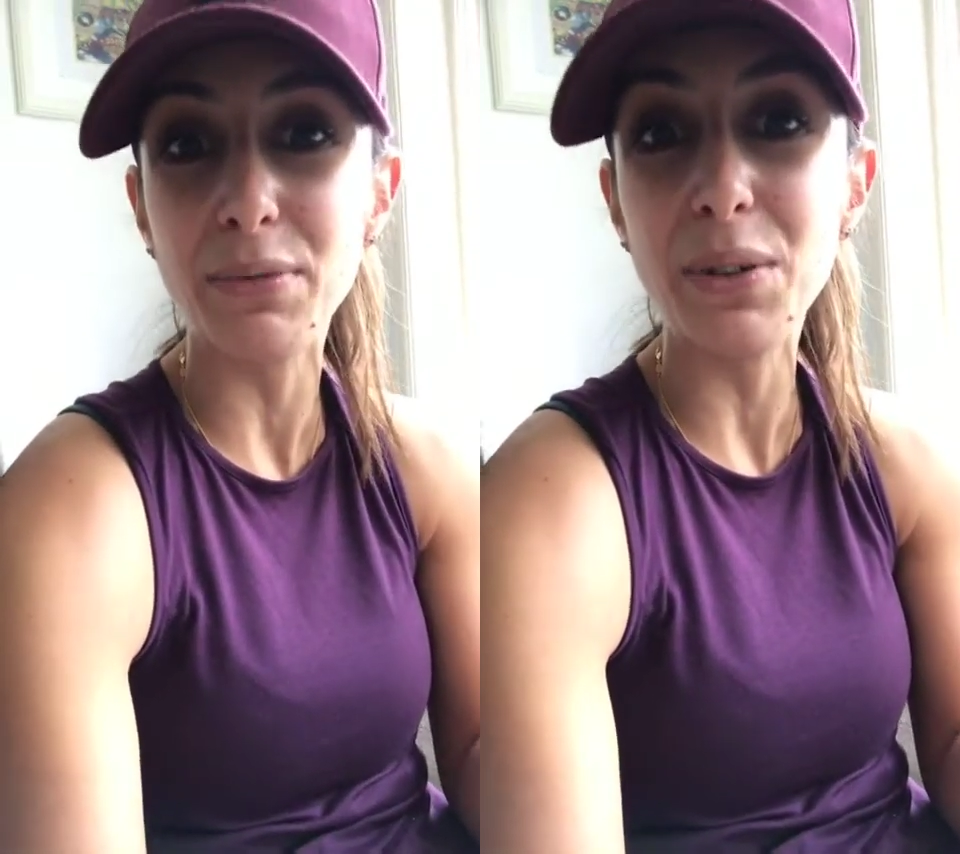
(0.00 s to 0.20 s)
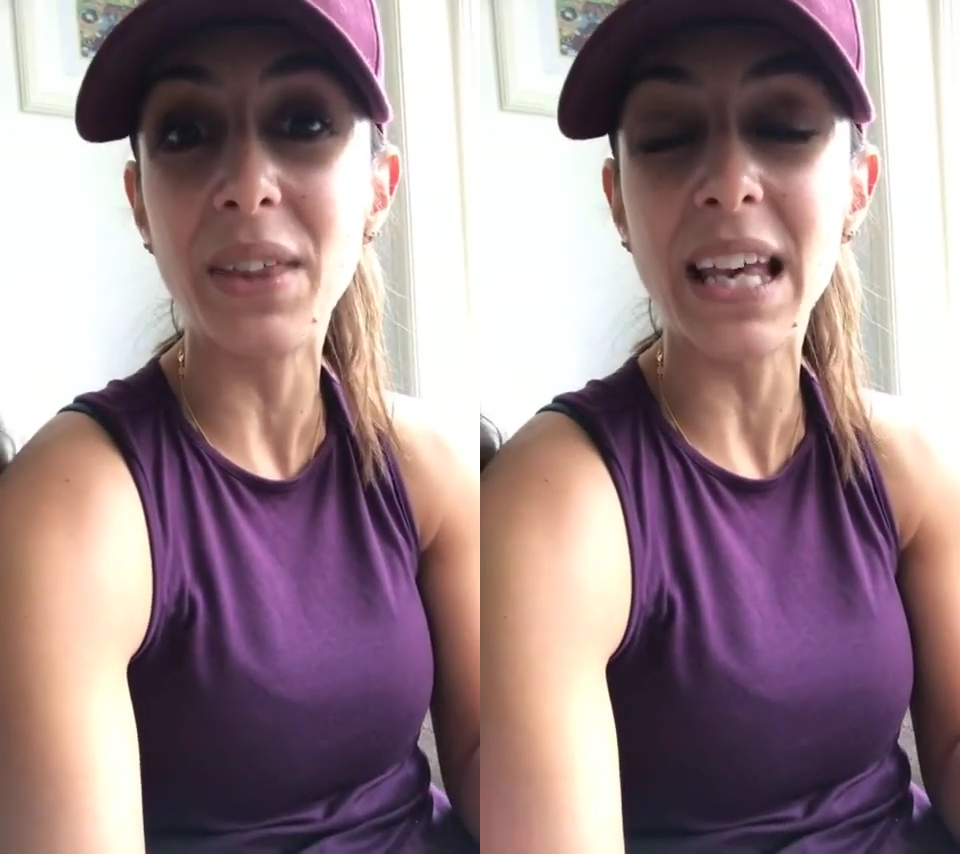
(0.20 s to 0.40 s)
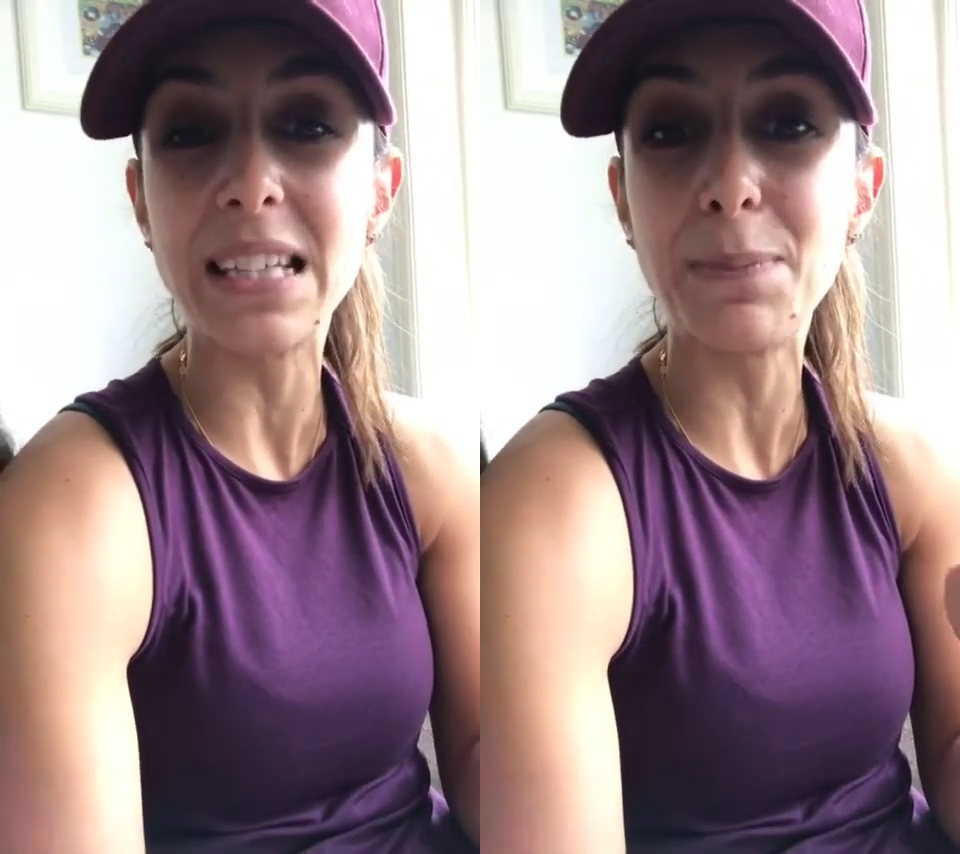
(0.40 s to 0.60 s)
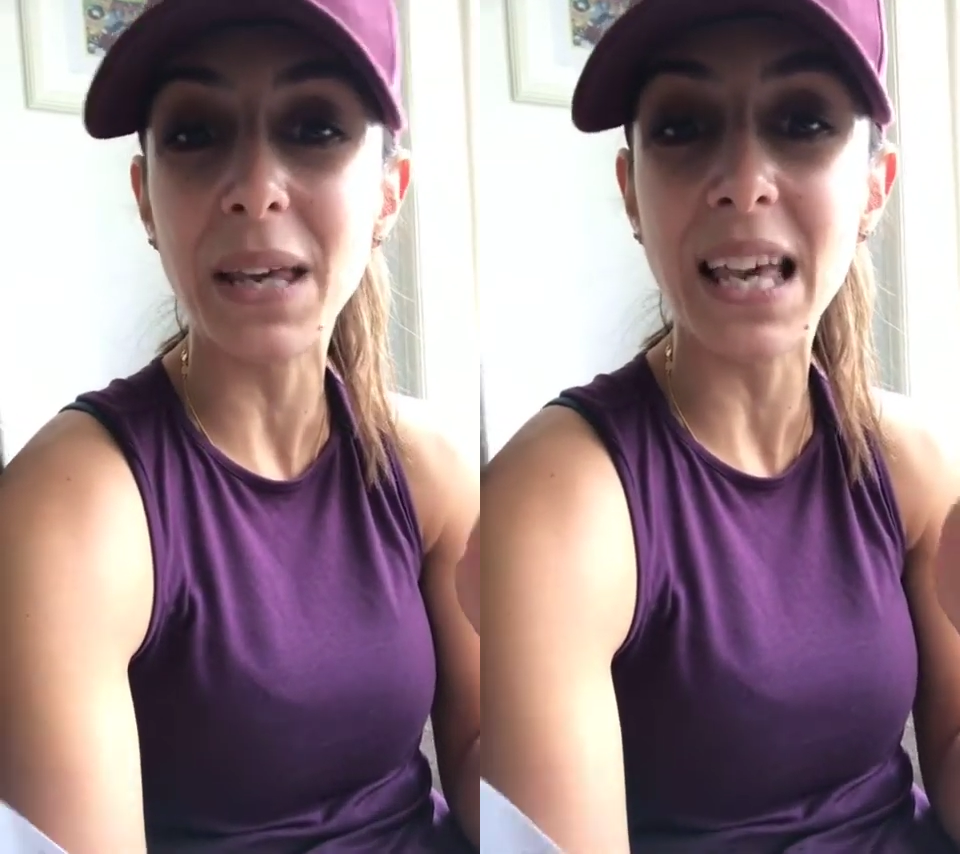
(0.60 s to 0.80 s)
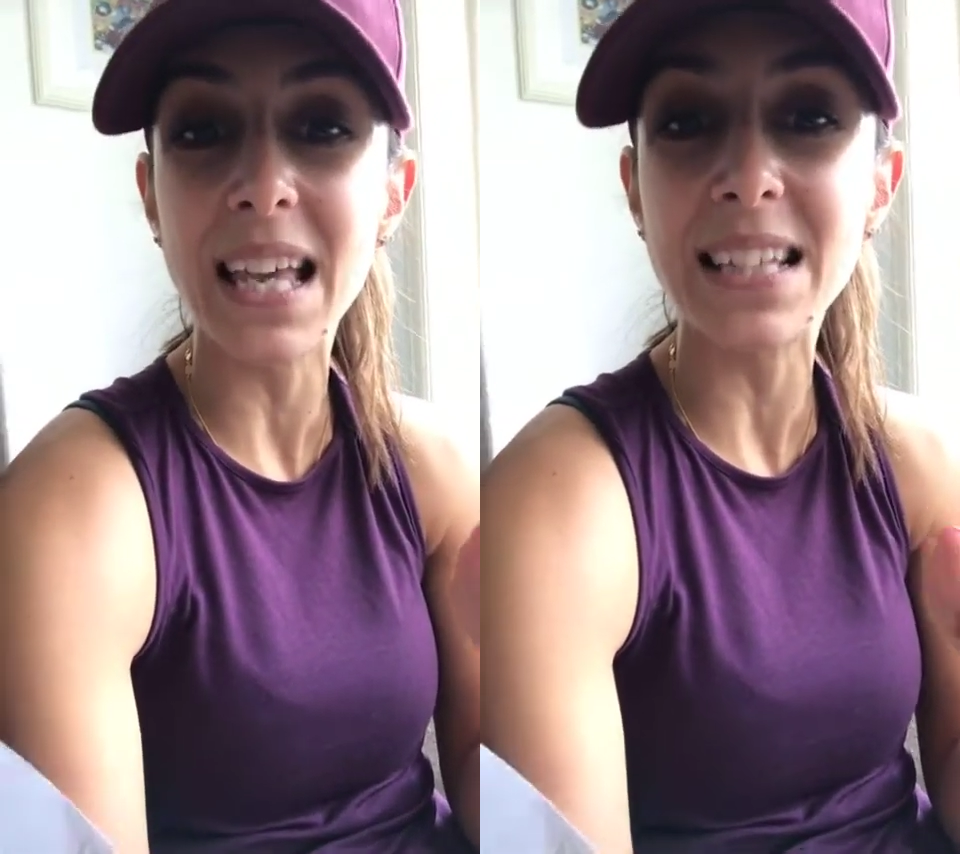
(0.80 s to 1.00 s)
through this
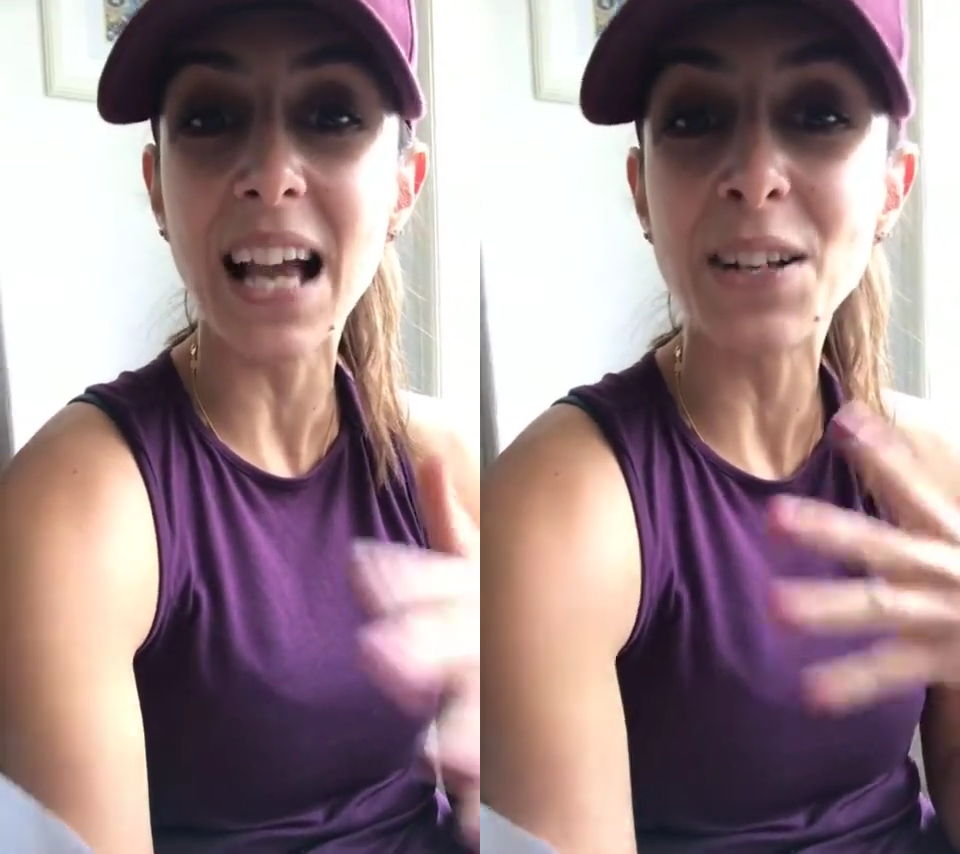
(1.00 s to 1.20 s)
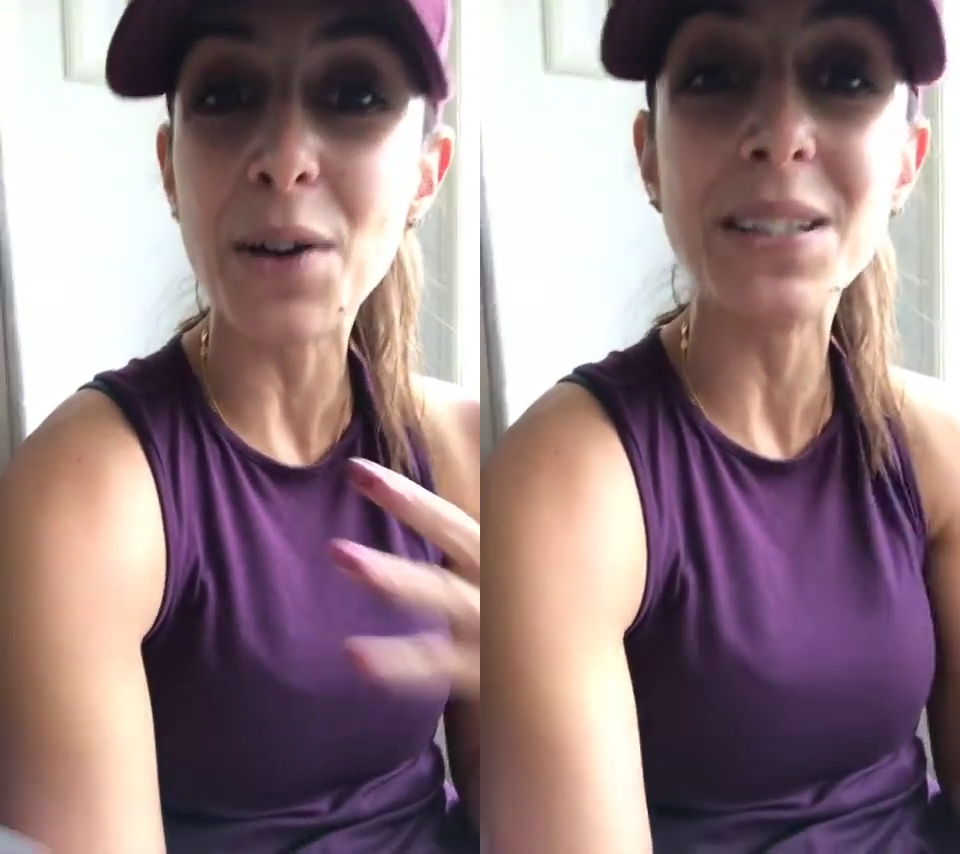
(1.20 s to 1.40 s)
because I know